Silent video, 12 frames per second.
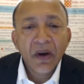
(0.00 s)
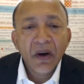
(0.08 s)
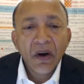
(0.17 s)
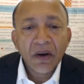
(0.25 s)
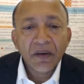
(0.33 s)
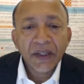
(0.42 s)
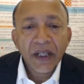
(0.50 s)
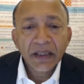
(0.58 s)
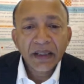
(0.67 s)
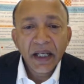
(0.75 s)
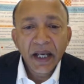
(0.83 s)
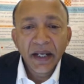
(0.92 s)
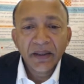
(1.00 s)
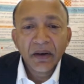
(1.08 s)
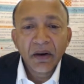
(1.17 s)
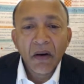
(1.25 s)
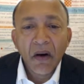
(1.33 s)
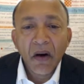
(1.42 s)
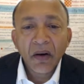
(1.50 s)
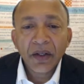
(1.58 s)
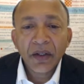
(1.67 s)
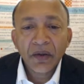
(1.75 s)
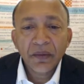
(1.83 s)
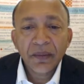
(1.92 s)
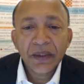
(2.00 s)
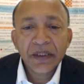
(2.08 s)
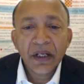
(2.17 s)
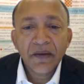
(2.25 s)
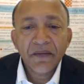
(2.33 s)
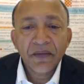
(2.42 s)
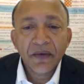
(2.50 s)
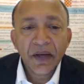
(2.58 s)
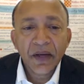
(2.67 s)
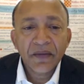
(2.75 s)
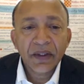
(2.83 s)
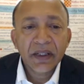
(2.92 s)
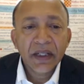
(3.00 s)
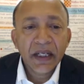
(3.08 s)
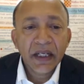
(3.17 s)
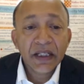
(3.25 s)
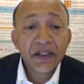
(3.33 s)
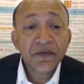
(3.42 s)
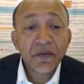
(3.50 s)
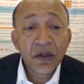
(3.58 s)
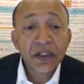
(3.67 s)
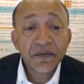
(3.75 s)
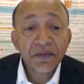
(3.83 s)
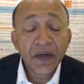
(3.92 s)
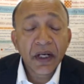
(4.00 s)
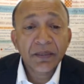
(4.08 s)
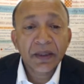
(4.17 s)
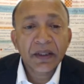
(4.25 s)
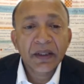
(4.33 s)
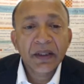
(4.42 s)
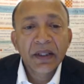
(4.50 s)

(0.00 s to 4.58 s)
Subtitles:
On the other hand, all humans live forever is falsifiable,